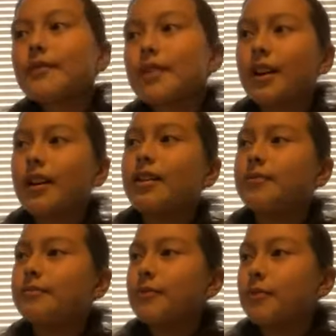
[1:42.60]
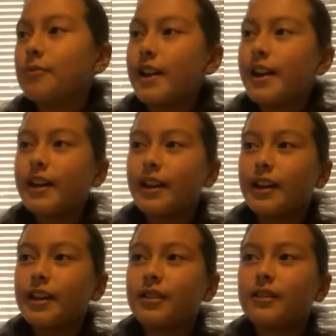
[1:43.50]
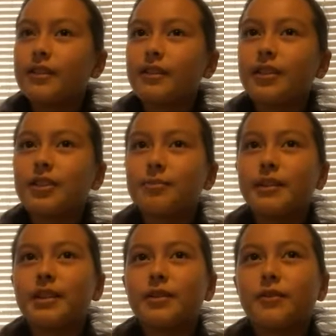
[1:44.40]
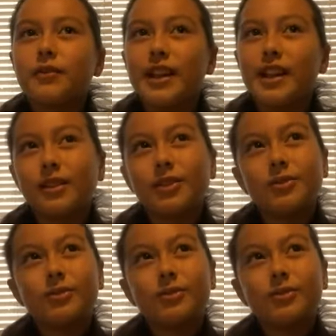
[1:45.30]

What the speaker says: Red and a little bit of yellow.